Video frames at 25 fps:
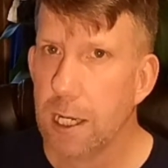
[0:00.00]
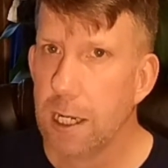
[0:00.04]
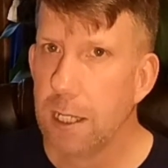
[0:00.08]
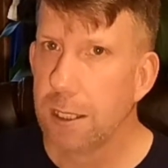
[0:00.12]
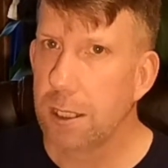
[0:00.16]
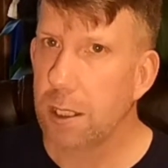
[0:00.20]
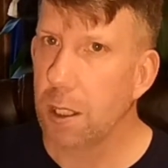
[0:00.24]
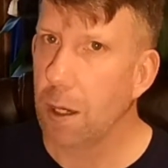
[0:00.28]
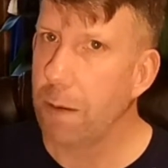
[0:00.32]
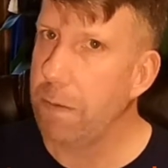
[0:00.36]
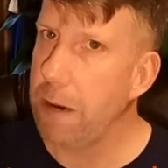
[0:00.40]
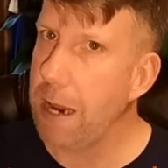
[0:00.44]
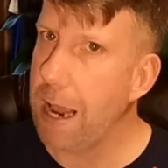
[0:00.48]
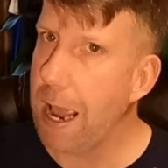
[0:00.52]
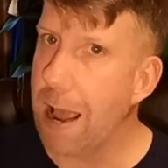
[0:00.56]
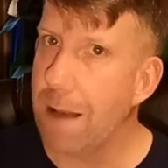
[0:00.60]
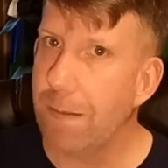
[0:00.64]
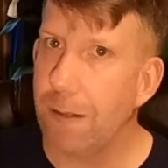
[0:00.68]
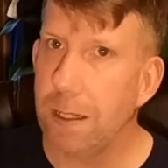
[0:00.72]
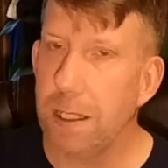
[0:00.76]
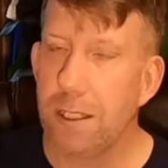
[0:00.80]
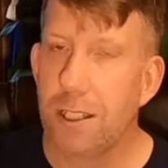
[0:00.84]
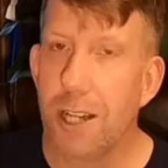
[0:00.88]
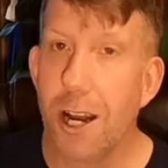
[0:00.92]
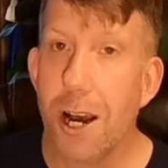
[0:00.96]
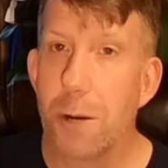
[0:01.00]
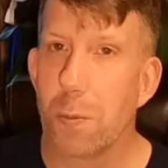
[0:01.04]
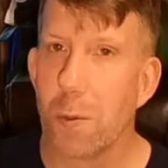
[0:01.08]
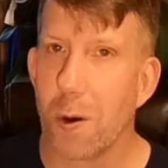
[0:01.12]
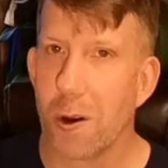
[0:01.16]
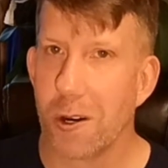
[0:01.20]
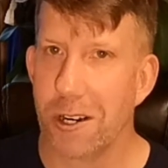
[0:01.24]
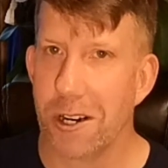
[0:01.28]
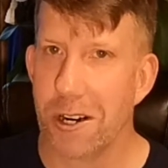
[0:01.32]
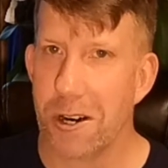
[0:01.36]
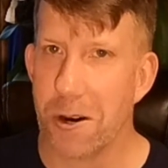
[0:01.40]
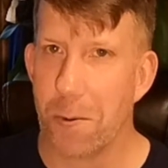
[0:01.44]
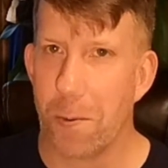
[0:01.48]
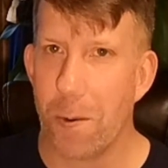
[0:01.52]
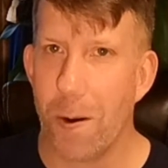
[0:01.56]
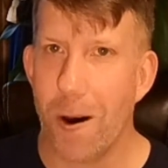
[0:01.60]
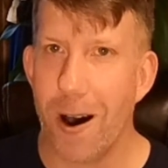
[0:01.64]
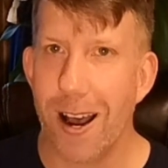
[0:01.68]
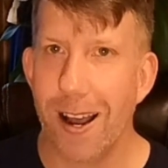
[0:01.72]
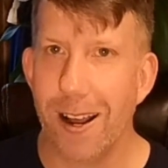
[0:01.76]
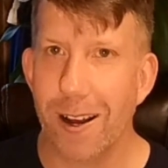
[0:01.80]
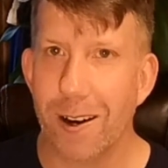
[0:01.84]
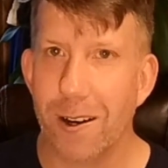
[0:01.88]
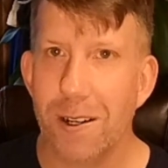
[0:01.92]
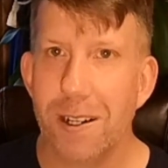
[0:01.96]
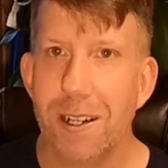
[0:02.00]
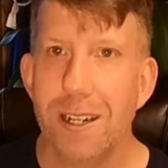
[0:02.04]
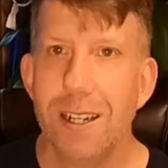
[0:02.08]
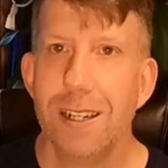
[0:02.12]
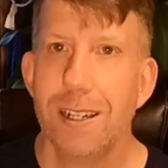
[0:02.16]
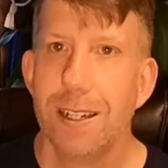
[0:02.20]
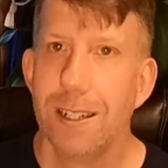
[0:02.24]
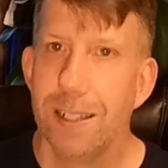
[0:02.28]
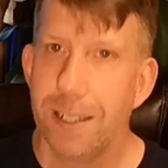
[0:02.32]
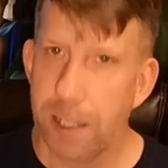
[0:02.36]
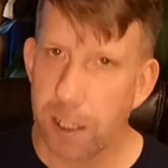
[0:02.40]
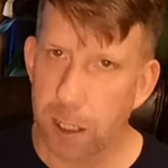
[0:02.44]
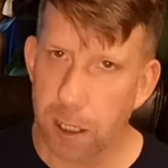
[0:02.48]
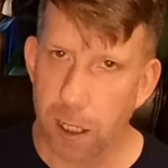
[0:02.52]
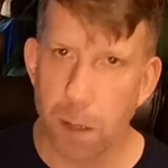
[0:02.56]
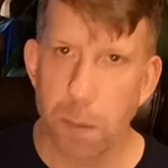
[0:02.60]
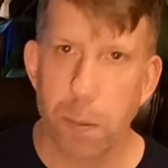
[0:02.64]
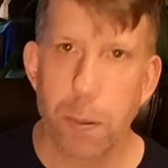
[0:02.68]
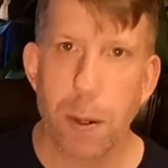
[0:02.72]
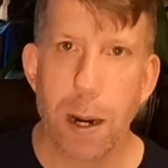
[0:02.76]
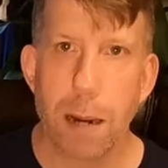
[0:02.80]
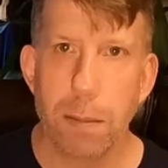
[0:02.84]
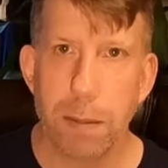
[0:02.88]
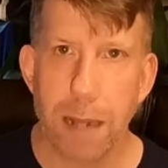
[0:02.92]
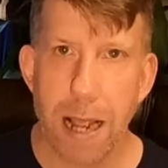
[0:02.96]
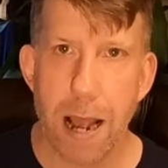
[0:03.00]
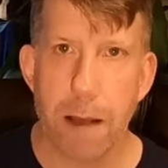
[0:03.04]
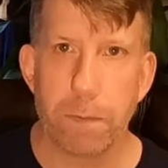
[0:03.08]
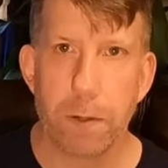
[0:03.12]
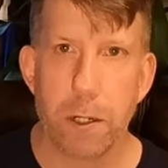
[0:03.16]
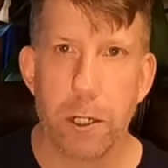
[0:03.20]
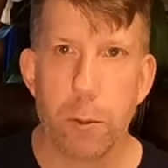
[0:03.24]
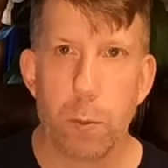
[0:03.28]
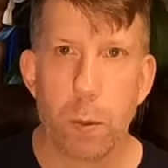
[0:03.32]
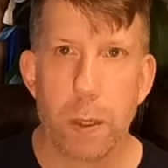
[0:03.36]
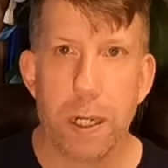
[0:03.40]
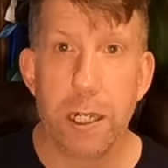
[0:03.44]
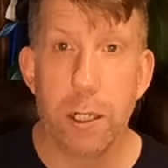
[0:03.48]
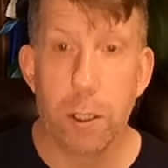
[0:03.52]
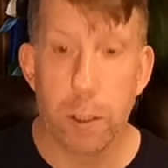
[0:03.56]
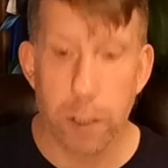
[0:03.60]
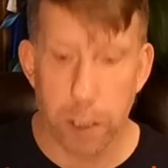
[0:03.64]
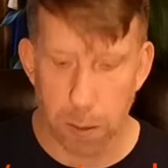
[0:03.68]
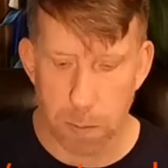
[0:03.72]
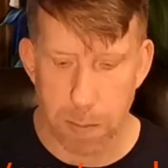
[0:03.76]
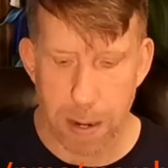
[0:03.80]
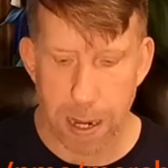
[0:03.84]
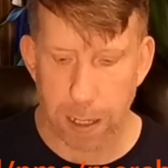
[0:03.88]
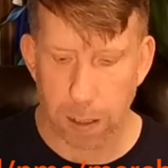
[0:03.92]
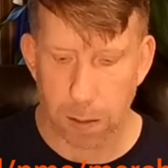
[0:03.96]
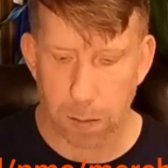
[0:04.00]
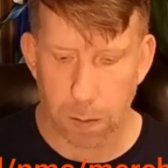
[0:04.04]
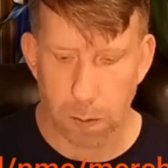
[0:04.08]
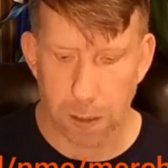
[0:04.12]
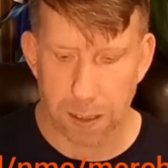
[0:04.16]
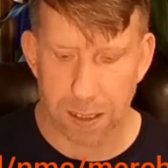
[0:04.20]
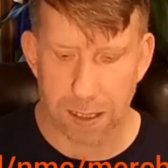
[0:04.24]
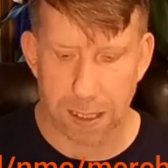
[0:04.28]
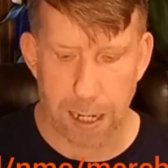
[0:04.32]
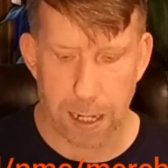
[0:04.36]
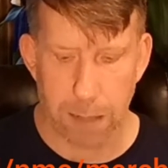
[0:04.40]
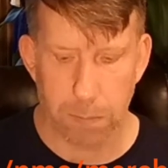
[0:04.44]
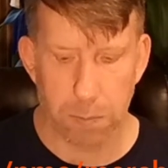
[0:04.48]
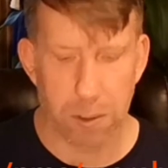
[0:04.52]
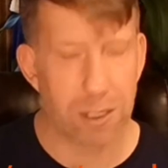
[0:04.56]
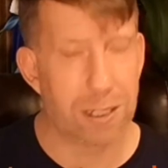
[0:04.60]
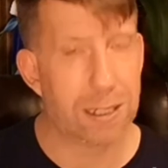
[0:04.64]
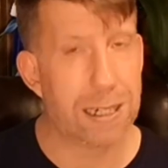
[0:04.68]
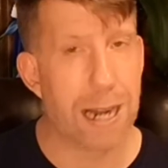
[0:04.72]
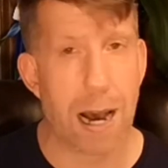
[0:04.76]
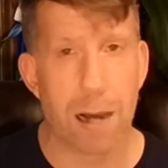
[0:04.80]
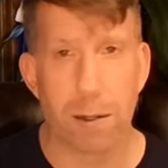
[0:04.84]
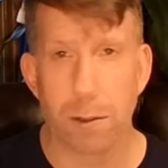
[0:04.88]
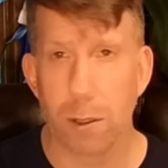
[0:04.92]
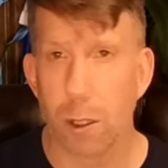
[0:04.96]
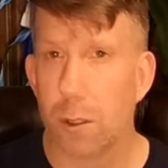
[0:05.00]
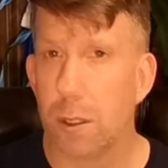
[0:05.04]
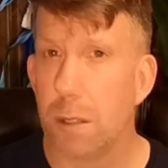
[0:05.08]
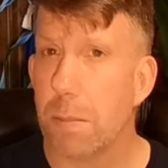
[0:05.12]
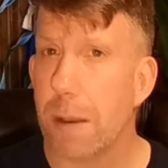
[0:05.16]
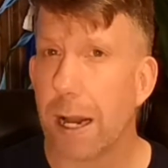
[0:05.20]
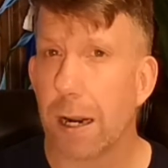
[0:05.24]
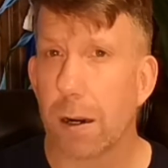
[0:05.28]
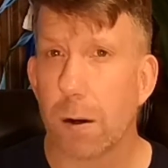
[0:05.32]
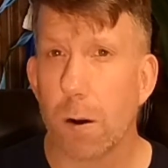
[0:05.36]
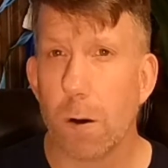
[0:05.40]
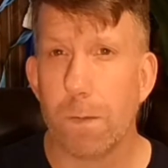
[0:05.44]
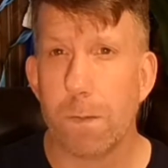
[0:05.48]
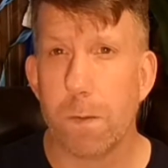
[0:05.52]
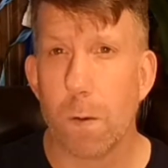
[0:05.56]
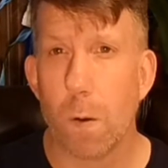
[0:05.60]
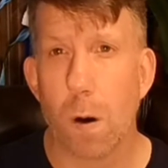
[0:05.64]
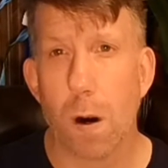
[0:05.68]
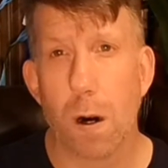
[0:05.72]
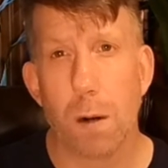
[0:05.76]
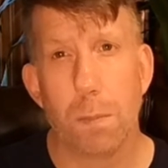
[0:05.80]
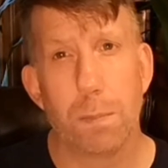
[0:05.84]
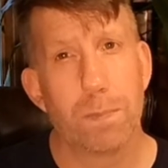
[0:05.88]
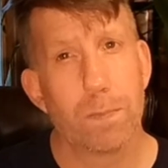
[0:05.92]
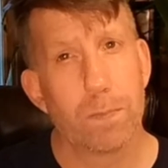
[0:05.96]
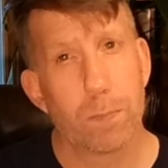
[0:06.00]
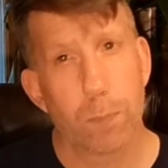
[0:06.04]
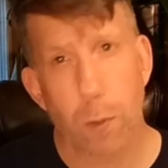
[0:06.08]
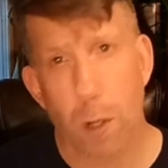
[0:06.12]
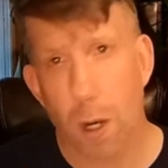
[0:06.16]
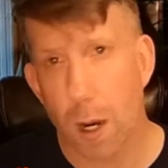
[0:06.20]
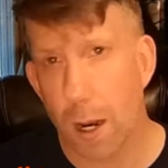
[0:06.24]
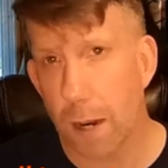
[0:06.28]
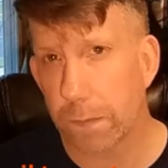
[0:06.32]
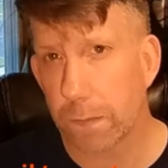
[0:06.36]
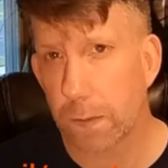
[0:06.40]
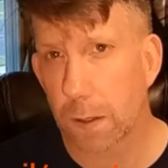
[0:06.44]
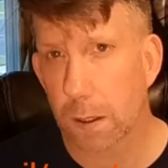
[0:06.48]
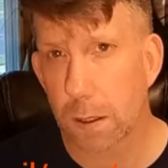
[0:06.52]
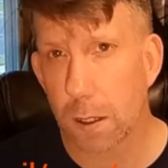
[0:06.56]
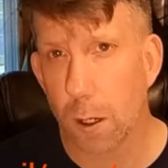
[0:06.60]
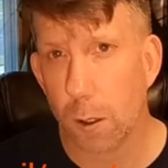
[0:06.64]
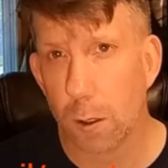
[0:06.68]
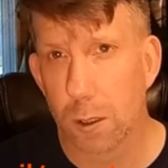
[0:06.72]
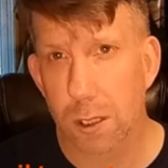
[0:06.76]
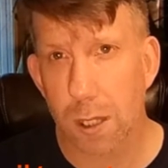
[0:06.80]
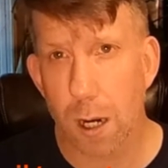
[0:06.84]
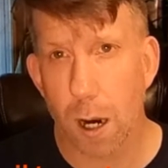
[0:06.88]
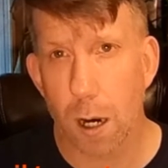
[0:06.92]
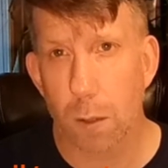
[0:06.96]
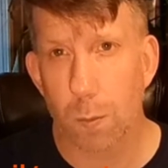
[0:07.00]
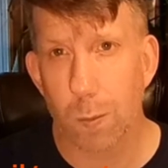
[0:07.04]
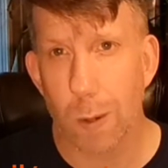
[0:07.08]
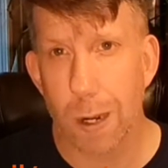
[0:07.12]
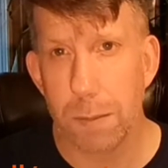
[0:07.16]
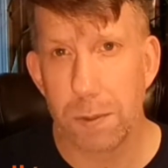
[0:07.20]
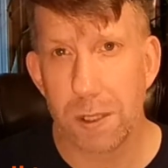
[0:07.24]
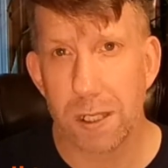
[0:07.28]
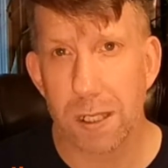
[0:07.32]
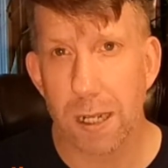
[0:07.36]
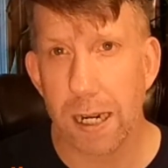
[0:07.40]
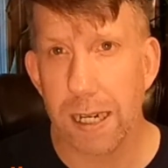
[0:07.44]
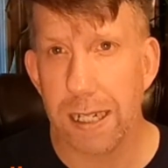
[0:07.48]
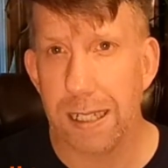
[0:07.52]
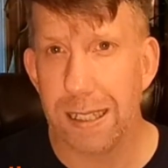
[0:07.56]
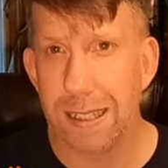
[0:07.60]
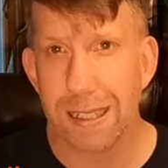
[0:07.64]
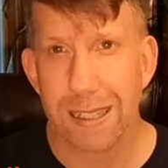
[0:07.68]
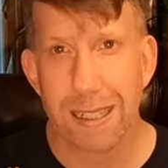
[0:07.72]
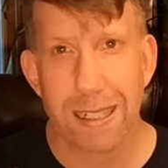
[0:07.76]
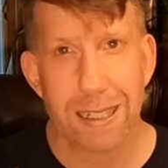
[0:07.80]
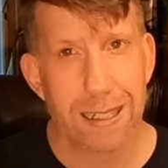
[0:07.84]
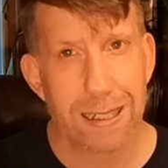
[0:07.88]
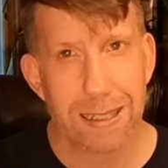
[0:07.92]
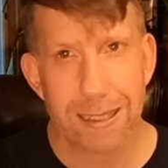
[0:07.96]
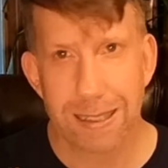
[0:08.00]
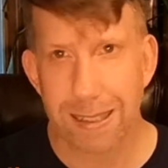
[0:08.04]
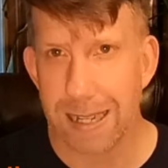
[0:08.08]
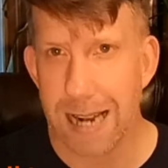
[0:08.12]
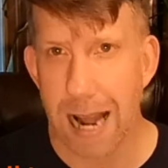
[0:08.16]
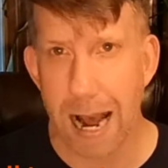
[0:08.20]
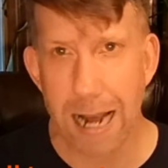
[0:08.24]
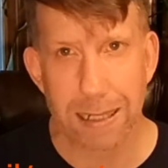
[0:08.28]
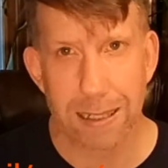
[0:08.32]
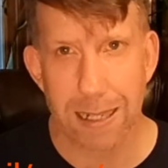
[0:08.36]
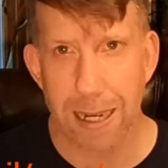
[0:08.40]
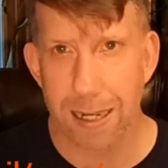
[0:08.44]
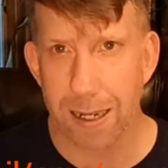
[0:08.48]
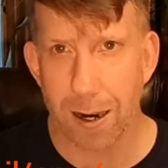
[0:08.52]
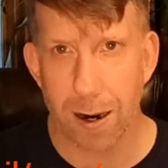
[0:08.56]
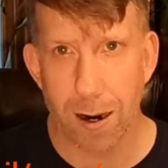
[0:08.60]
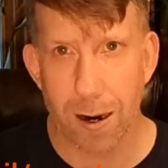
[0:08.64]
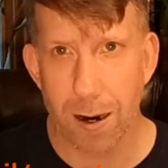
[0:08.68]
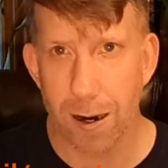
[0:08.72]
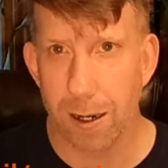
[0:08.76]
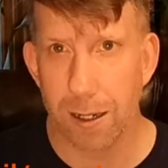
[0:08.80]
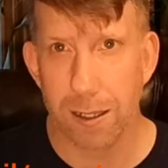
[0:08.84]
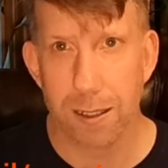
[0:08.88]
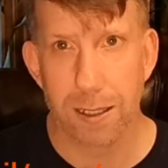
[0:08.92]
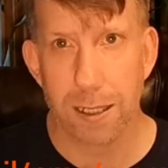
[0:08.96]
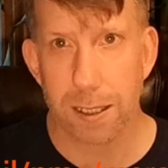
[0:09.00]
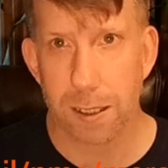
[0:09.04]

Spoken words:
So if you haven't done one in a while, you're going to probably have to redo your medical exam. Just download the medical form off the Coast Guard website. It's not that hard.